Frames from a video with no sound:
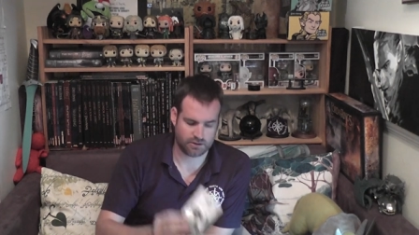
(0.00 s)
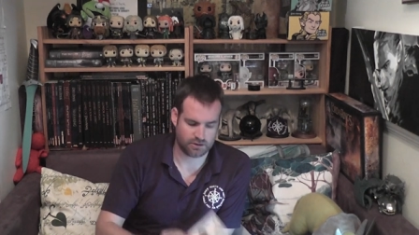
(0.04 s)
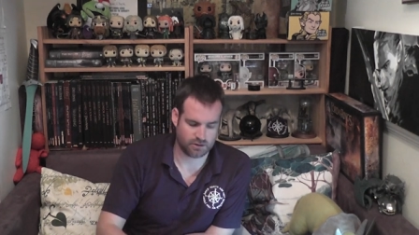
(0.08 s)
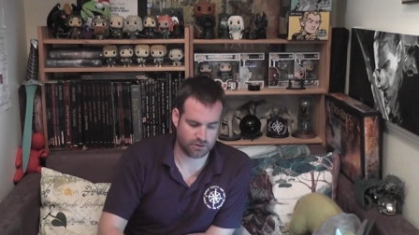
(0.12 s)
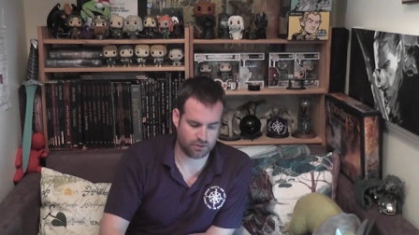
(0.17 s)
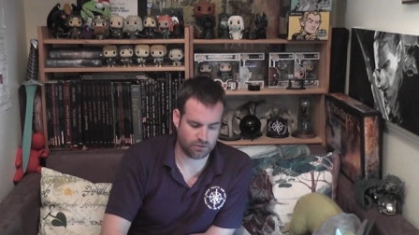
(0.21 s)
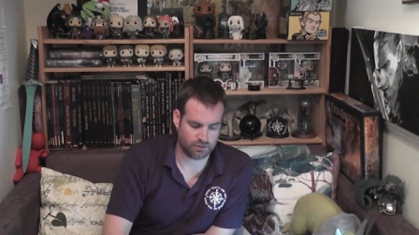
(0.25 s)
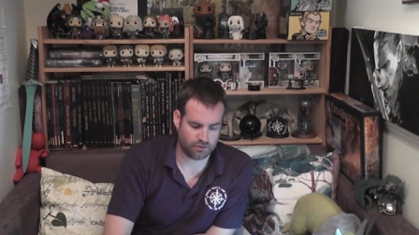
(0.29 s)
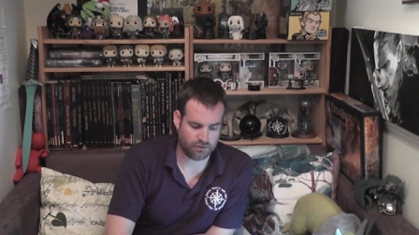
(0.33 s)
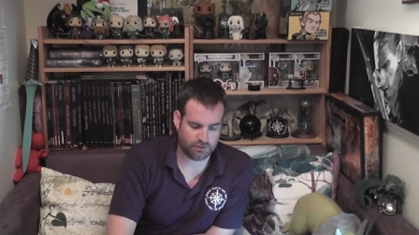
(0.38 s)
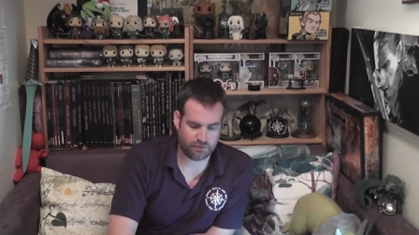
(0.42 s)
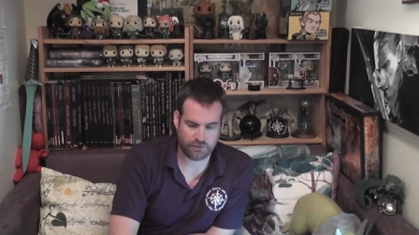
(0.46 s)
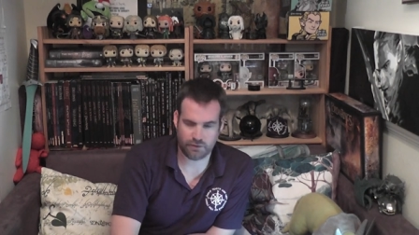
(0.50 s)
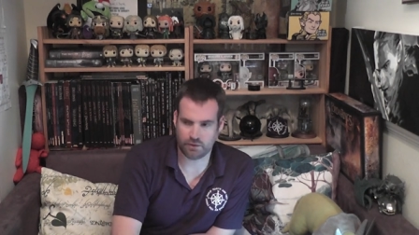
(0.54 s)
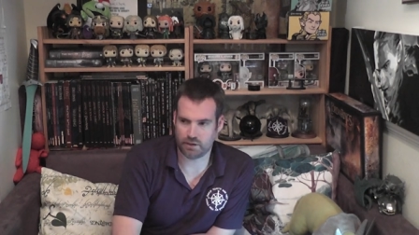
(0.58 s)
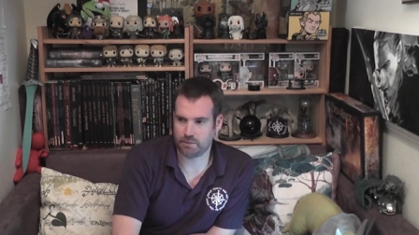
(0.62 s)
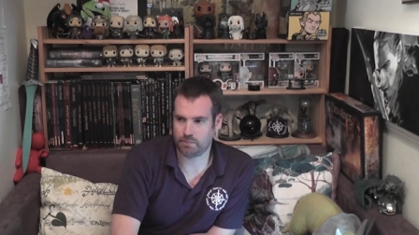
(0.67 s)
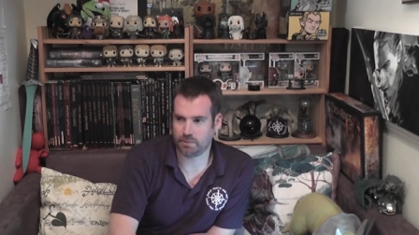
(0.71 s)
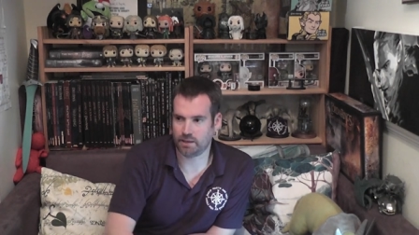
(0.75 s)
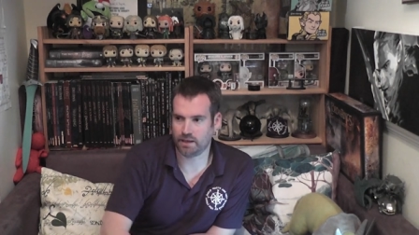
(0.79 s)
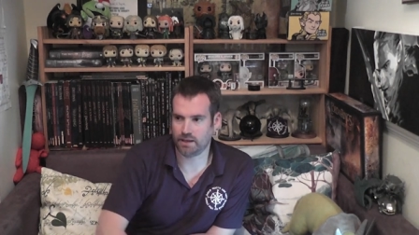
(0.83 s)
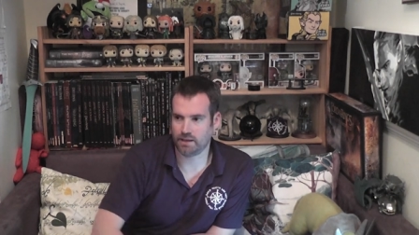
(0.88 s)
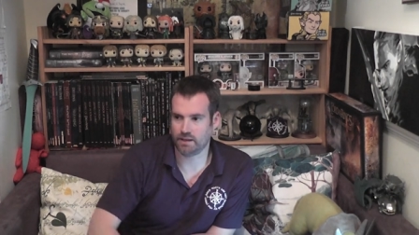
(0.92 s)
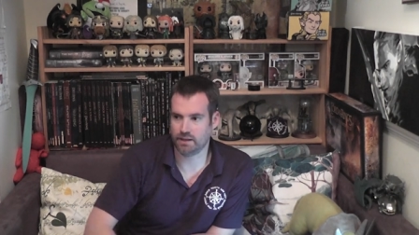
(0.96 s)
to fully
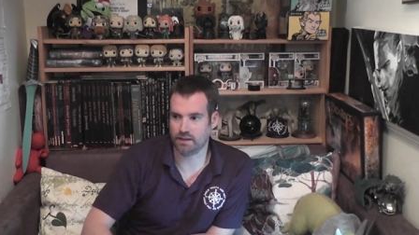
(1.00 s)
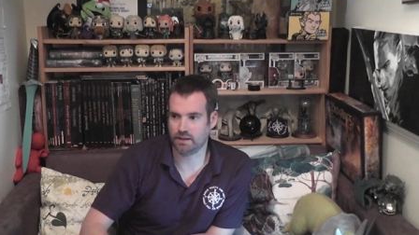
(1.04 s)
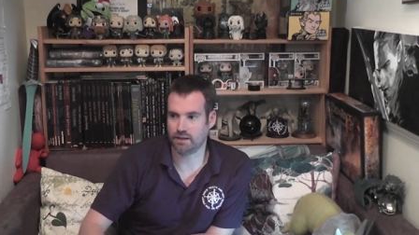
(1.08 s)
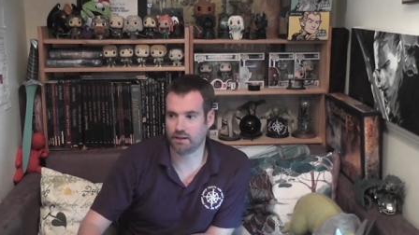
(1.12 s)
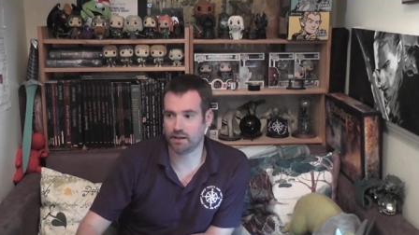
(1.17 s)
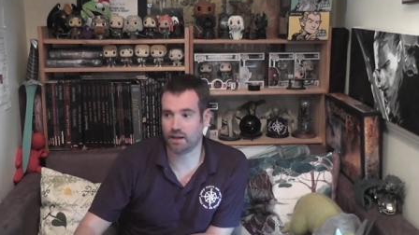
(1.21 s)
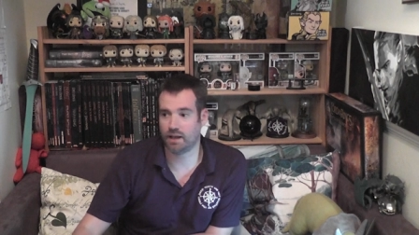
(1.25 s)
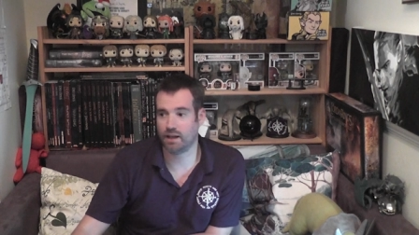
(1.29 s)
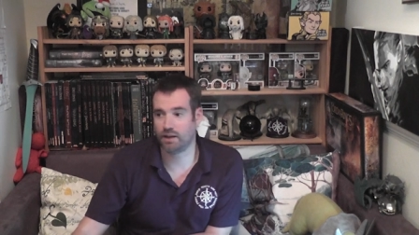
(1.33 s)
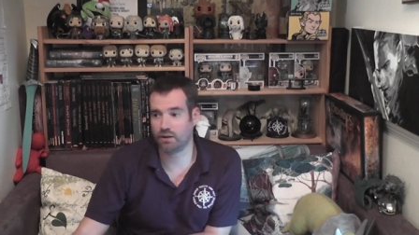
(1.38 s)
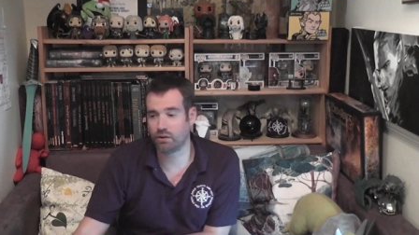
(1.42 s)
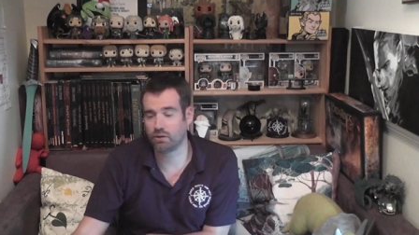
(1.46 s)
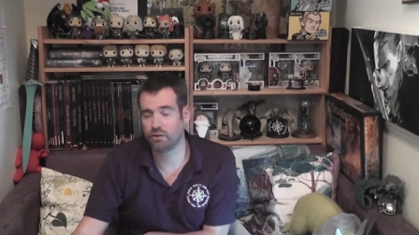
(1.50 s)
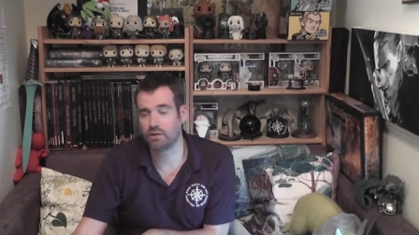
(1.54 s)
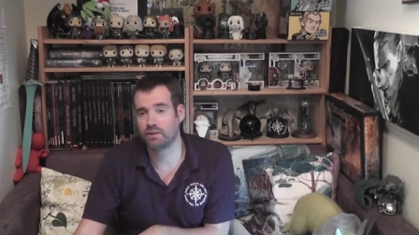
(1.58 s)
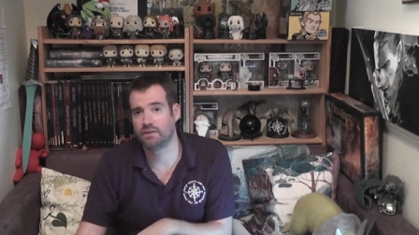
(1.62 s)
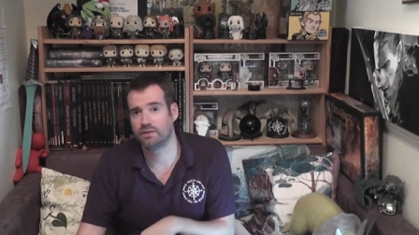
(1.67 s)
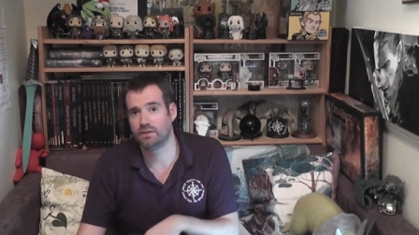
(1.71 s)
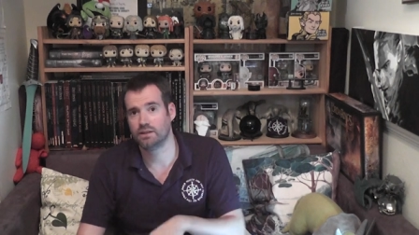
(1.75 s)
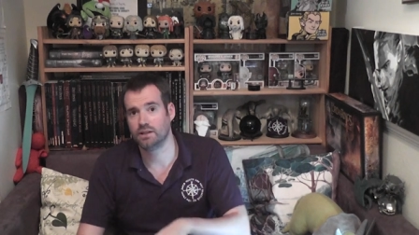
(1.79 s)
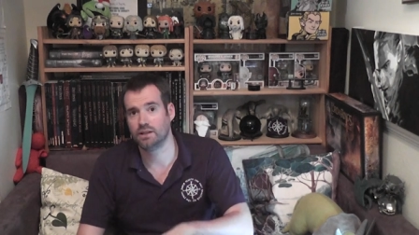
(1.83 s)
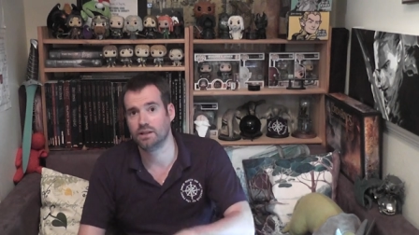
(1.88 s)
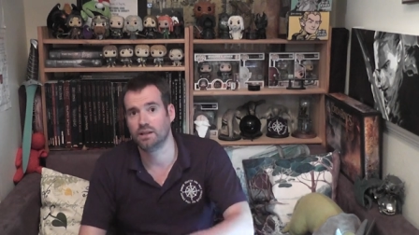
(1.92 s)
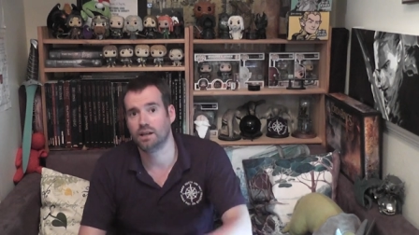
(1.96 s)
painted. And
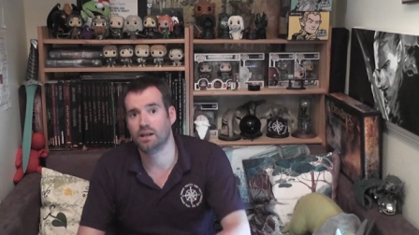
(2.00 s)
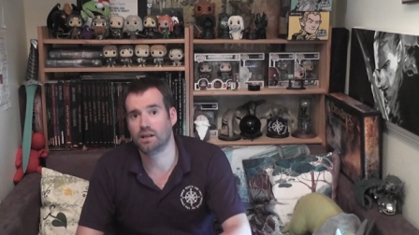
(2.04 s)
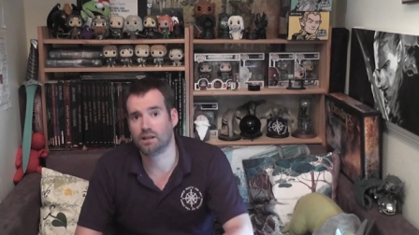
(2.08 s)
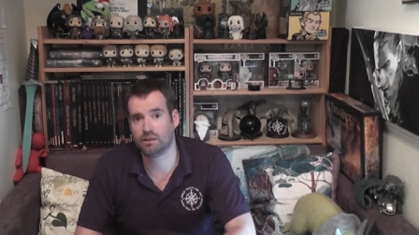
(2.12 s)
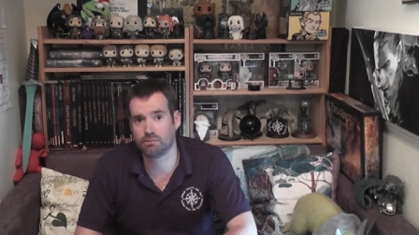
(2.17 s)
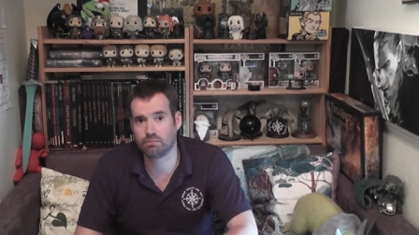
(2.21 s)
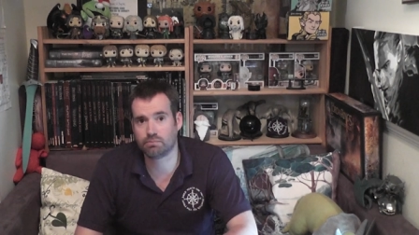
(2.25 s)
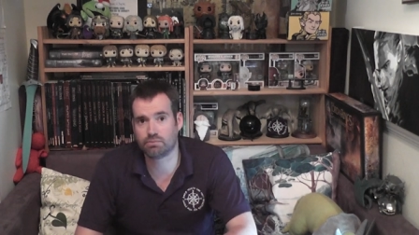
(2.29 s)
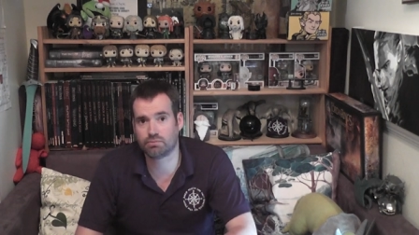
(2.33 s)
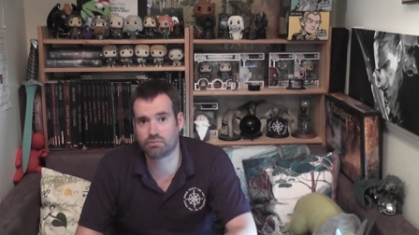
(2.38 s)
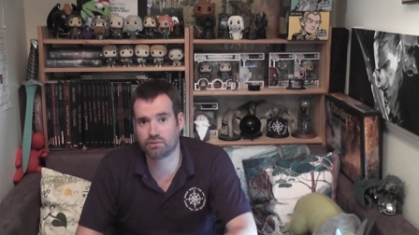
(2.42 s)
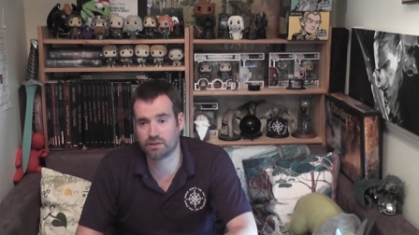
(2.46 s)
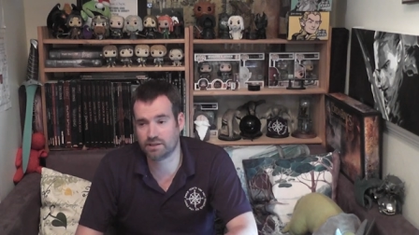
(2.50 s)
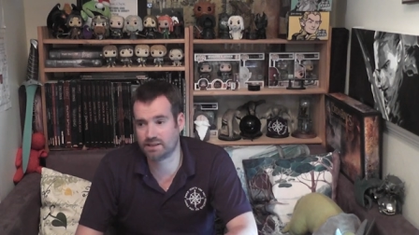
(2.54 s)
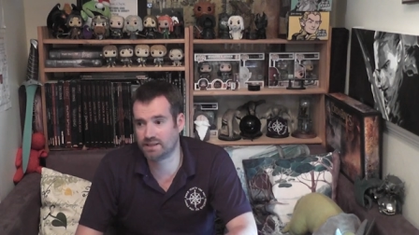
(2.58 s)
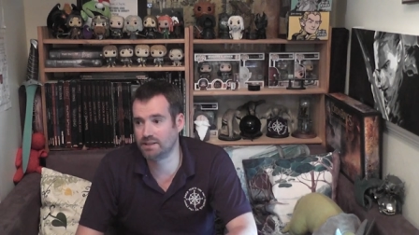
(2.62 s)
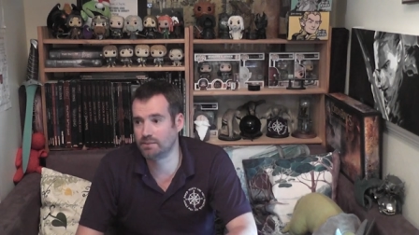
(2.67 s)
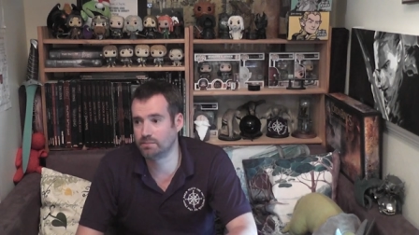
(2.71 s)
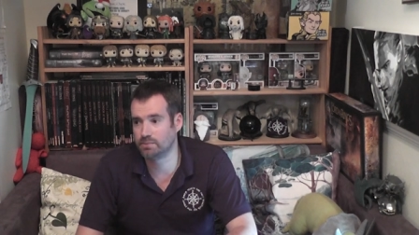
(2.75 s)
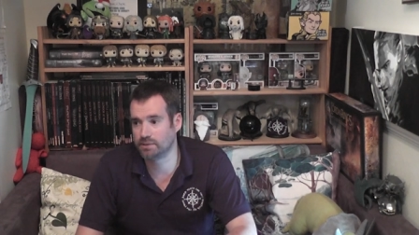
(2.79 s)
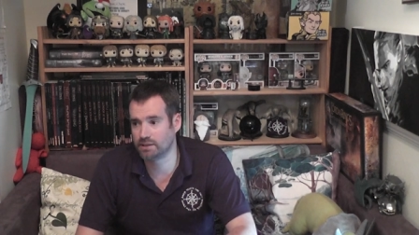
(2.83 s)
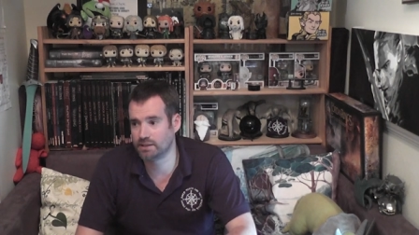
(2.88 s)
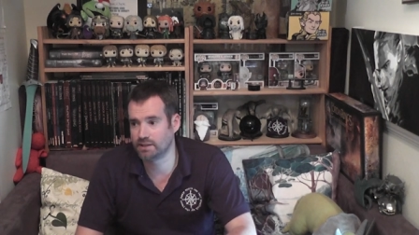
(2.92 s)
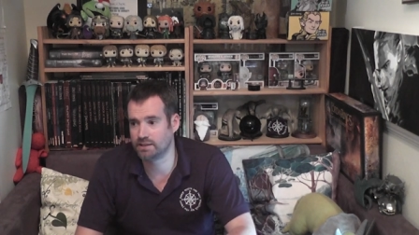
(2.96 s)
honestly, I'm
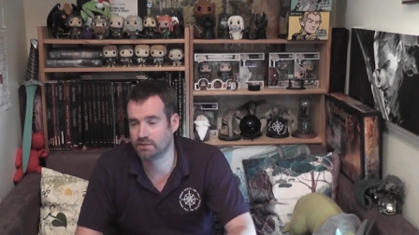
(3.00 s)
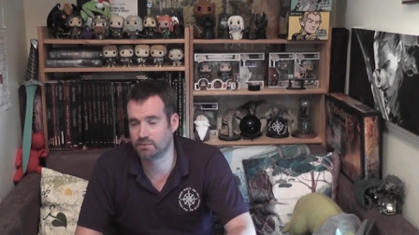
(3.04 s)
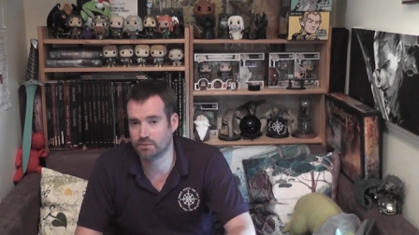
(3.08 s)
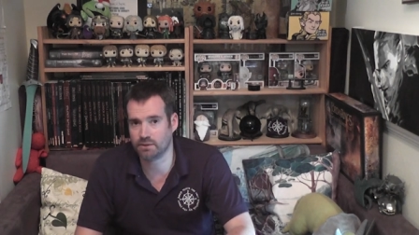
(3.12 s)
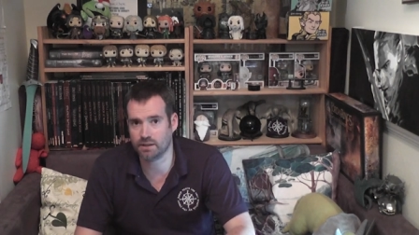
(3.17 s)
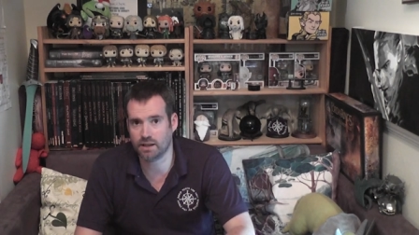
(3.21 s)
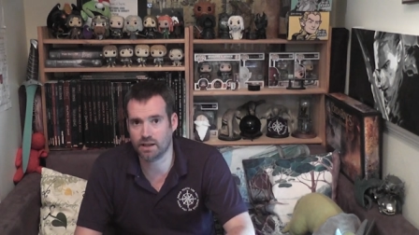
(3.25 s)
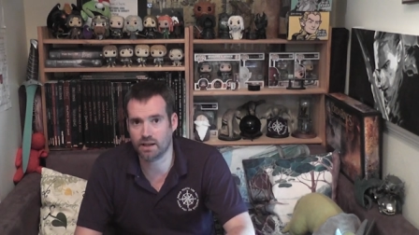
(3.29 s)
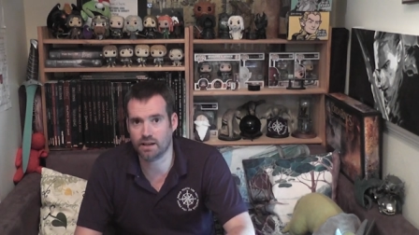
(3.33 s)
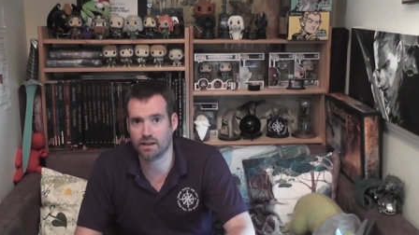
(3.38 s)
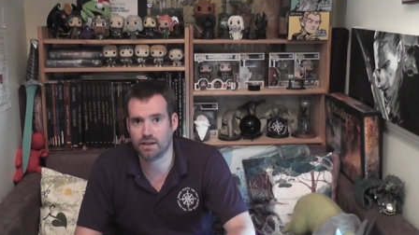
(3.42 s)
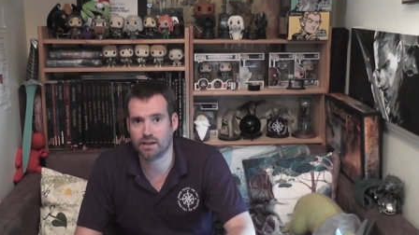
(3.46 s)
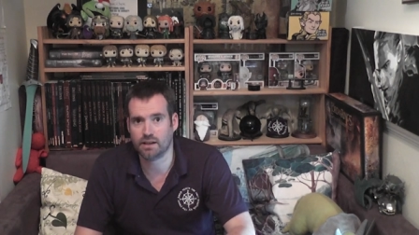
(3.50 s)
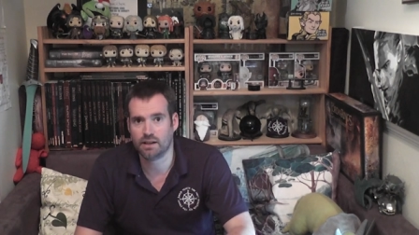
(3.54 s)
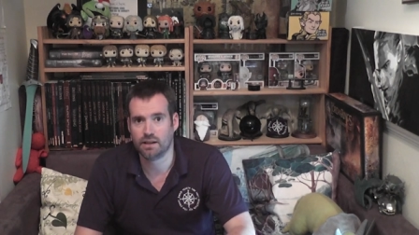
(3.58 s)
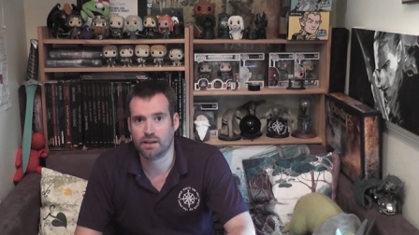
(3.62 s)
pretty pleased with that.